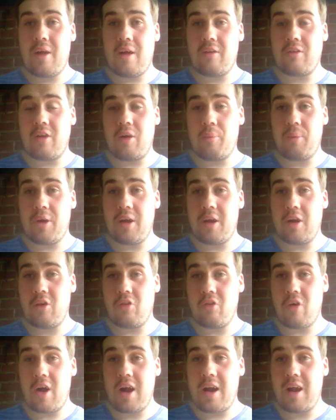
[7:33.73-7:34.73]
there's going to be the
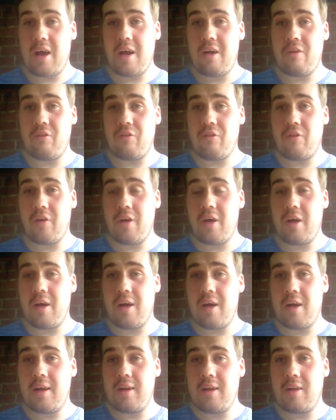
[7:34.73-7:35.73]
trailer
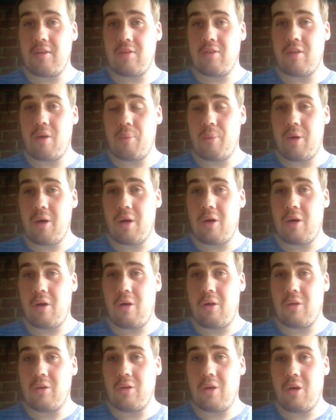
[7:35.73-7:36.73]
for the summer
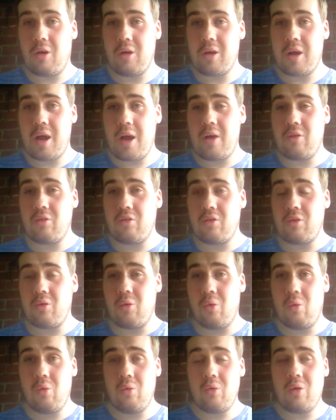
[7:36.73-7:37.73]
on Hollyoaks
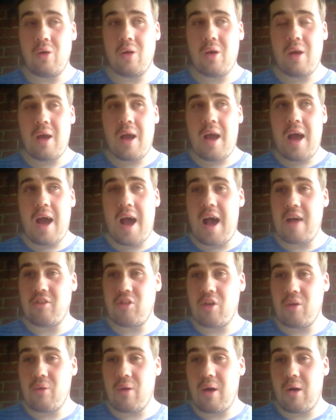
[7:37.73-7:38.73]
called
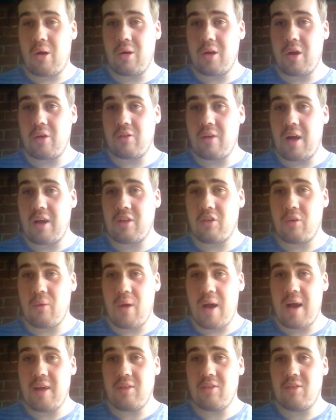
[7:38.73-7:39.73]
Asset Hollyoaks
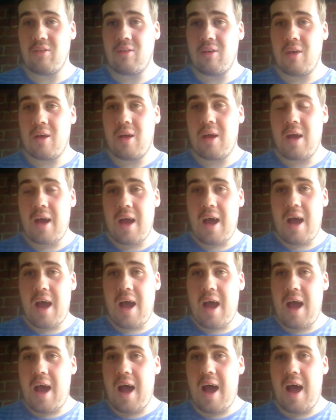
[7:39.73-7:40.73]
SOS,
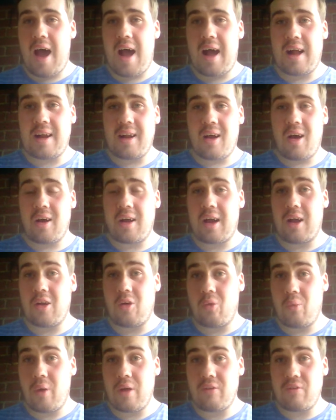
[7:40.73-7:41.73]
and I
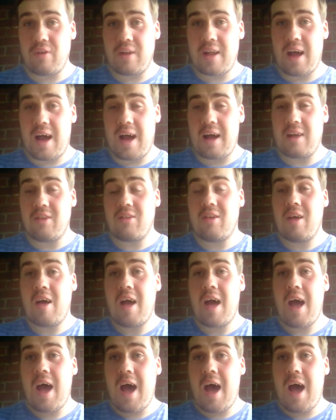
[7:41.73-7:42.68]
cannot wait for that.